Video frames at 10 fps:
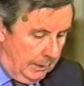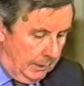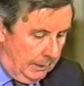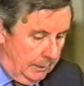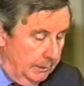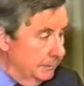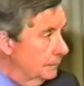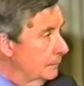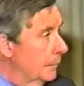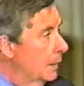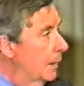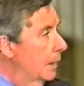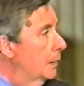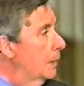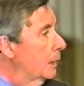um,
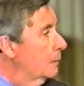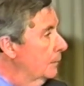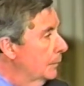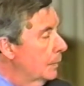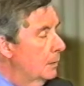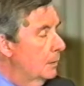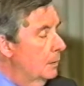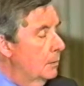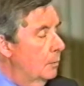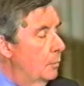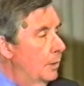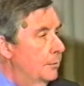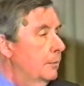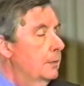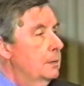ending
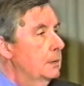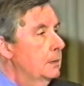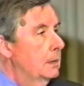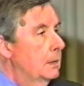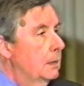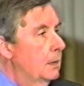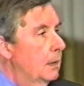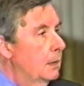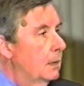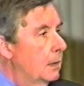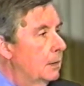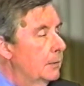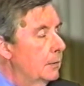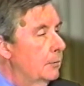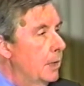with uh,
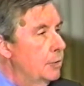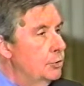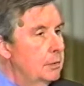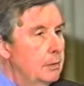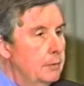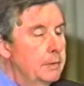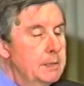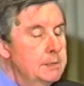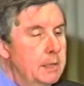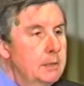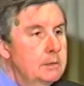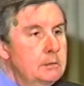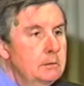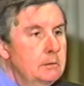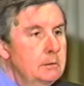the creation of a
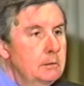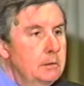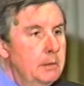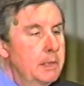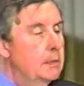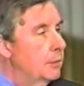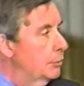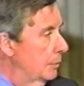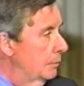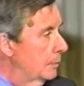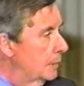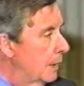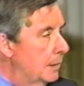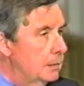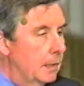distinct English
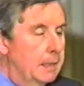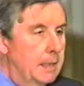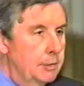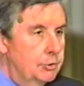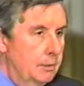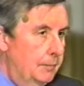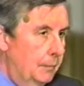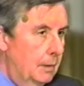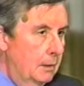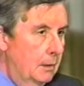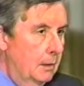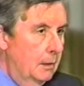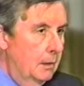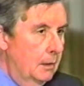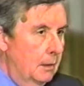state and nation,
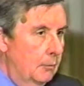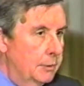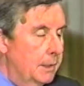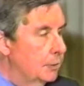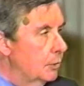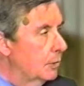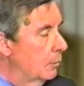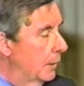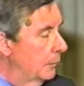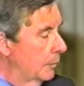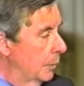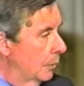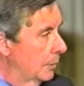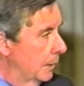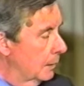which then turned away from
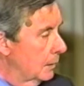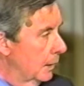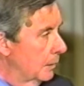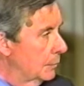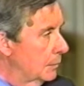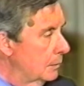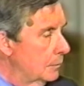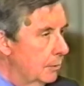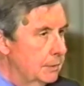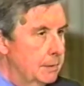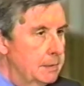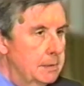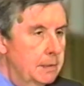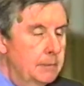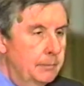European claims towards the
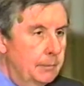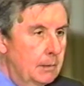sea